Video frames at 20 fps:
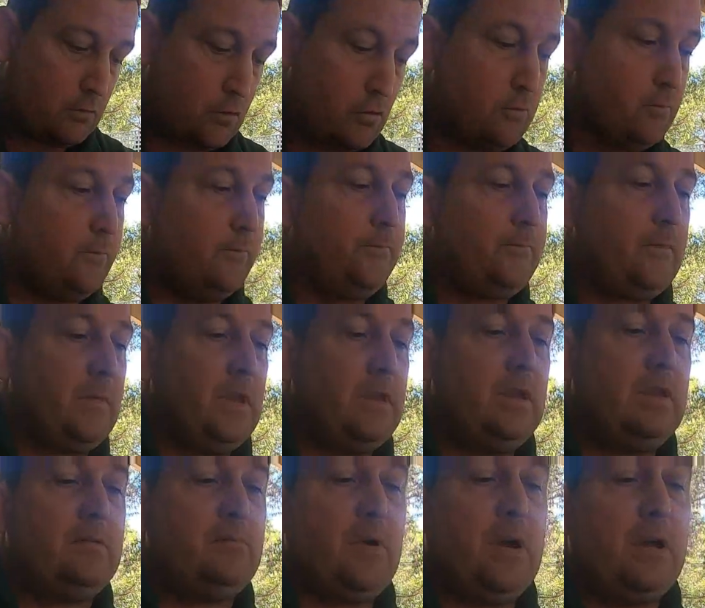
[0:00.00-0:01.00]
Cool, and
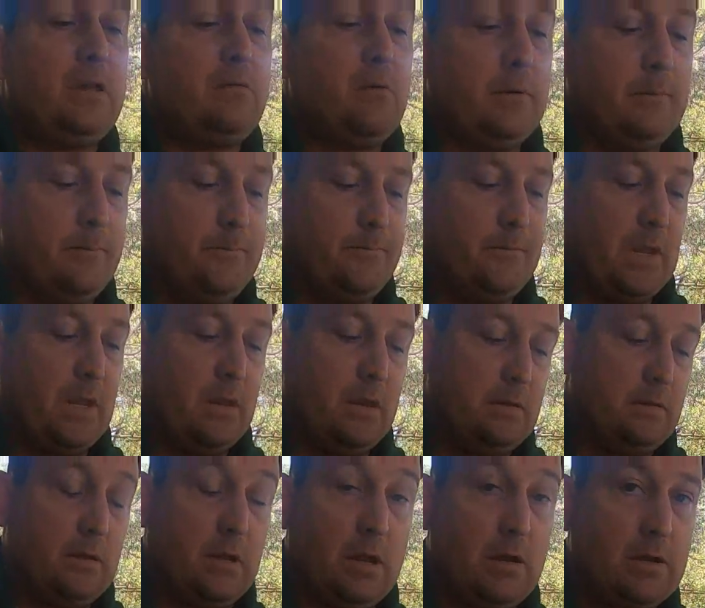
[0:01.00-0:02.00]
there's my other one.
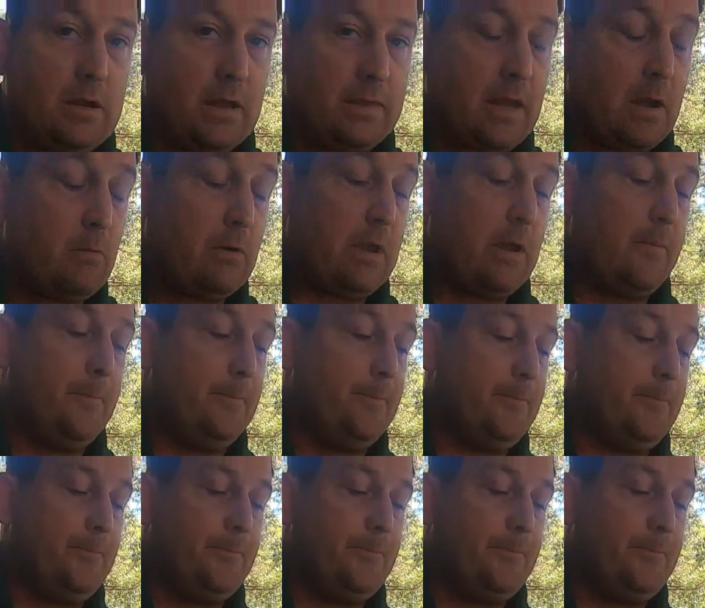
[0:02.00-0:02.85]
So now I'll cut that one out.